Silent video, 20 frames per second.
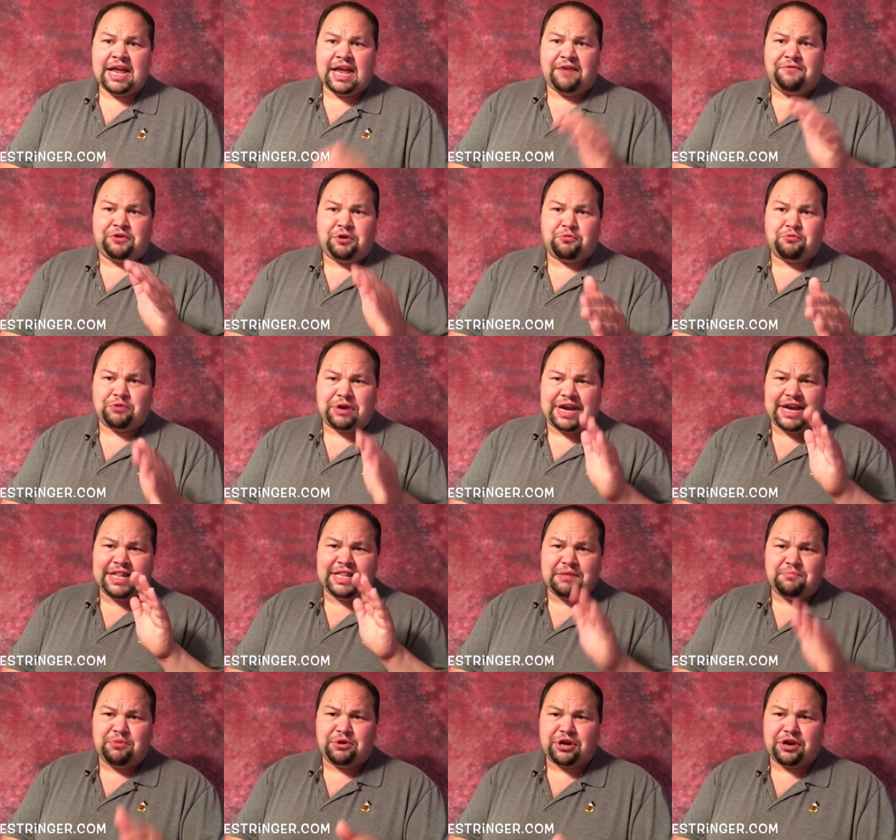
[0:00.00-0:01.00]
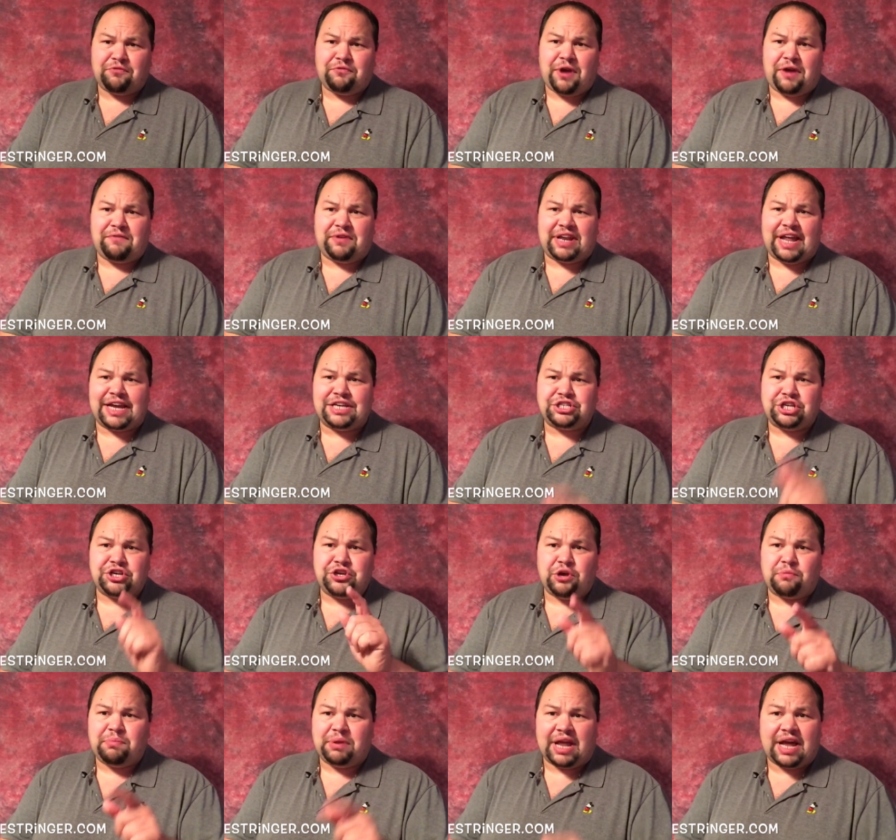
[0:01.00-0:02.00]
If you read the book of Revelation,
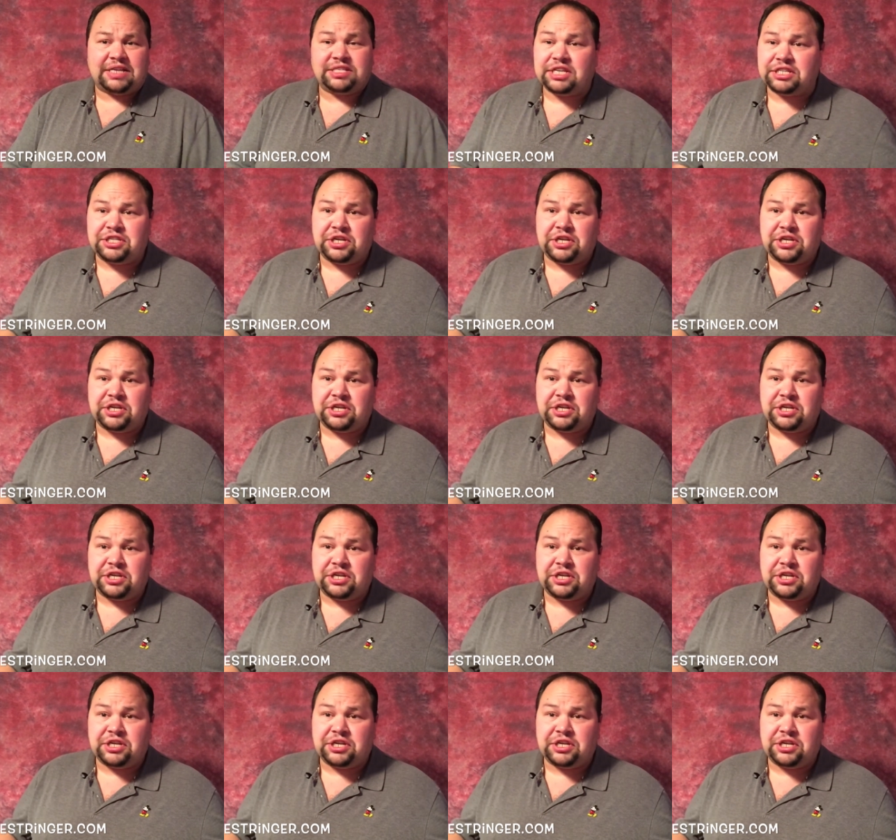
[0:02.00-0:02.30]
you're blessed.